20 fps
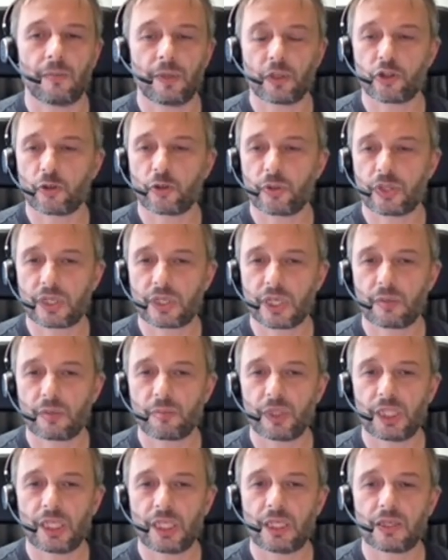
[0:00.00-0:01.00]
insurance
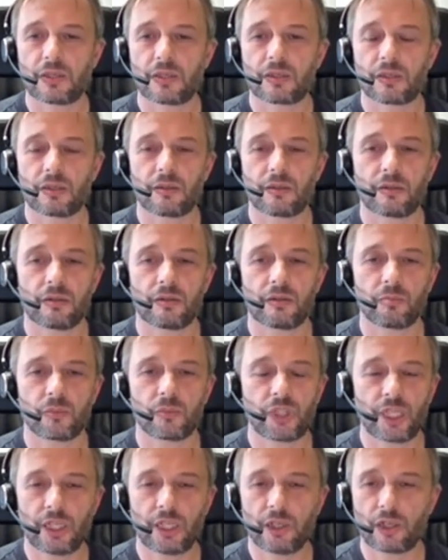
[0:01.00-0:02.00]
companies,
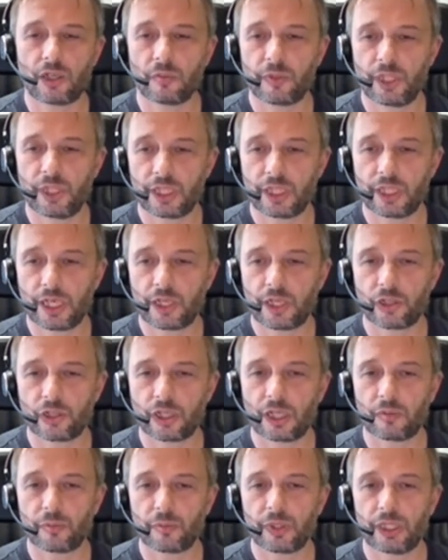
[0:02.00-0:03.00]

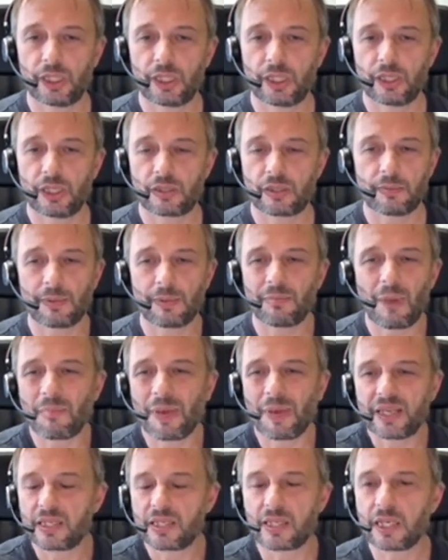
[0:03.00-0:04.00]
telecommunication companies,
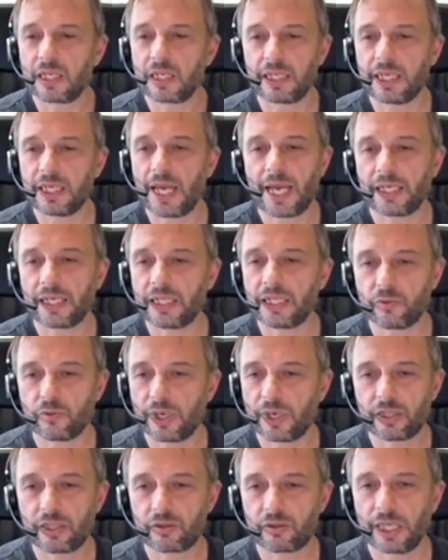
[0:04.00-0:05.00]
basically
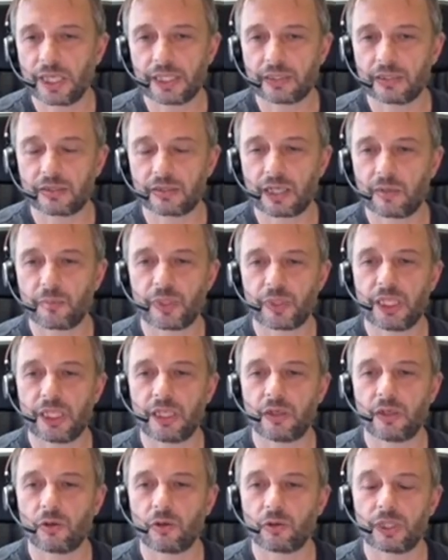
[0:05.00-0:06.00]
any regulated
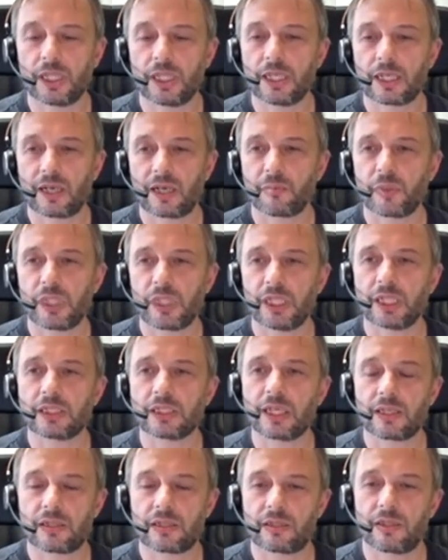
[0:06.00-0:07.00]
company or company
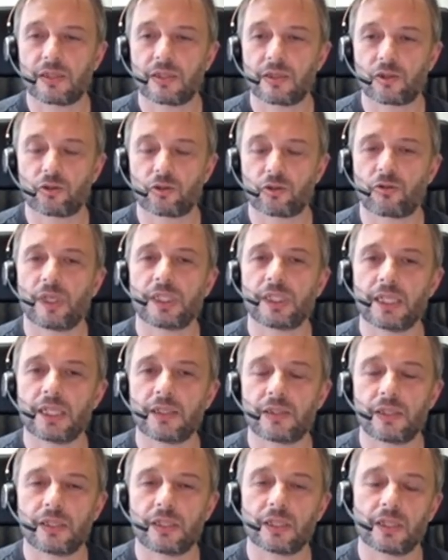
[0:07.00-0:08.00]
that does strong
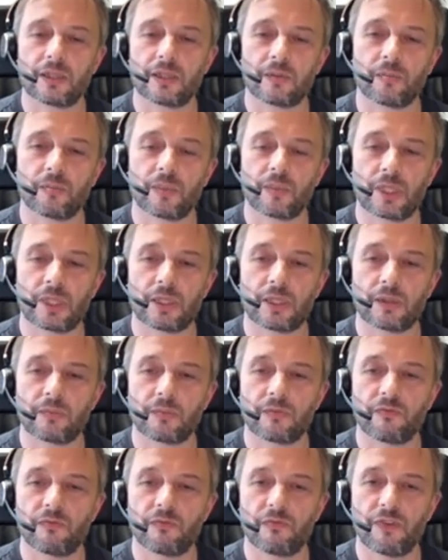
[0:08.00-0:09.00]
identity
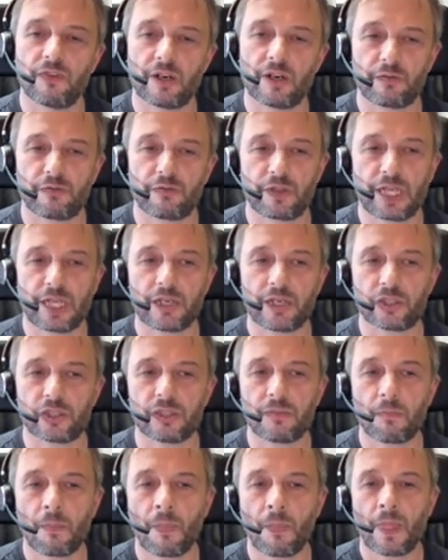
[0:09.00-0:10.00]

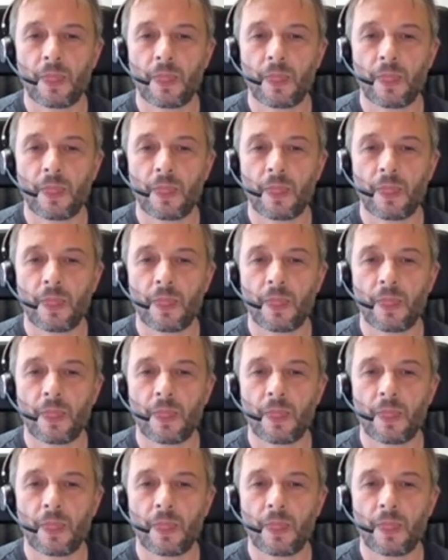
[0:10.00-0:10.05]
verification.